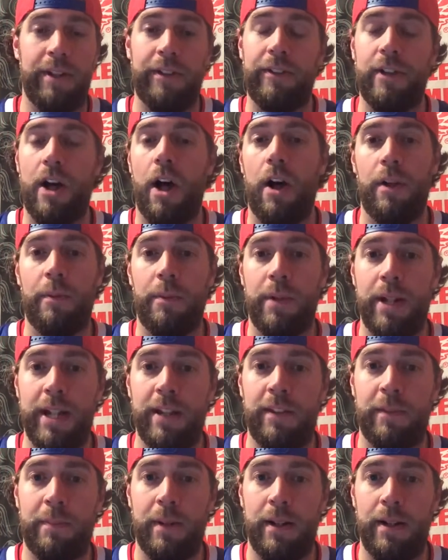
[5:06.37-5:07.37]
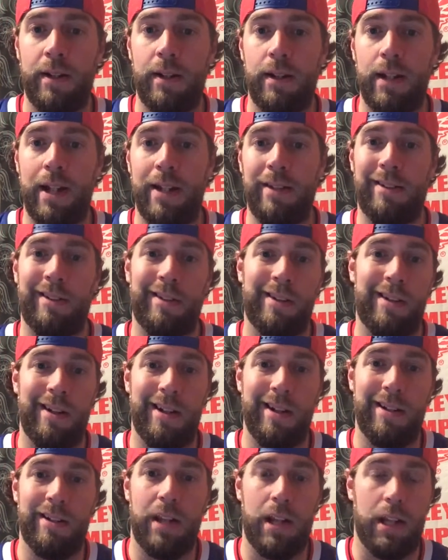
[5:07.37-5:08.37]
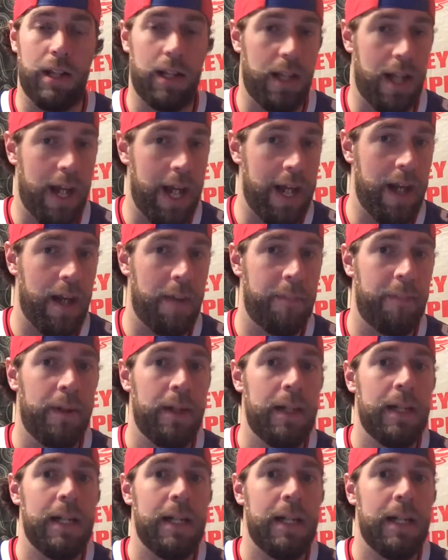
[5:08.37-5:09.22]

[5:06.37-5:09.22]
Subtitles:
solid when he's been inserted into the lineup.